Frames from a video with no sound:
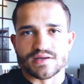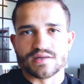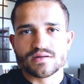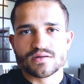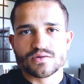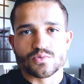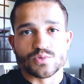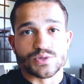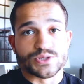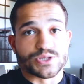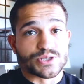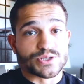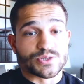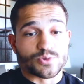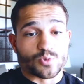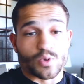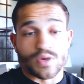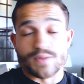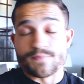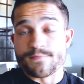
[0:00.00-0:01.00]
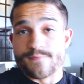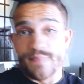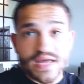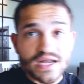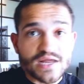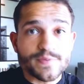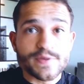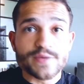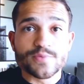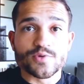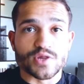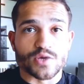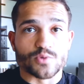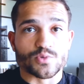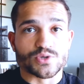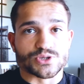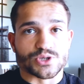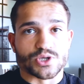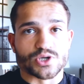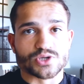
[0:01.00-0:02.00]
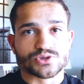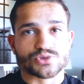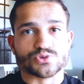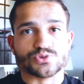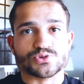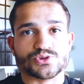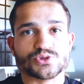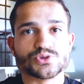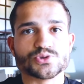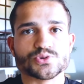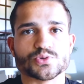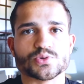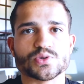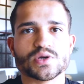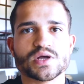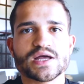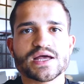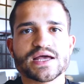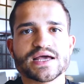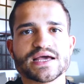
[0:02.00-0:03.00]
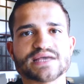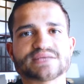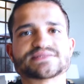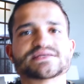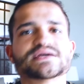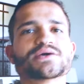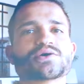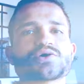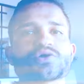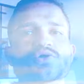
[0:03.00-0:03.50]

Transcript: did, which is what many people that we talk to do, is they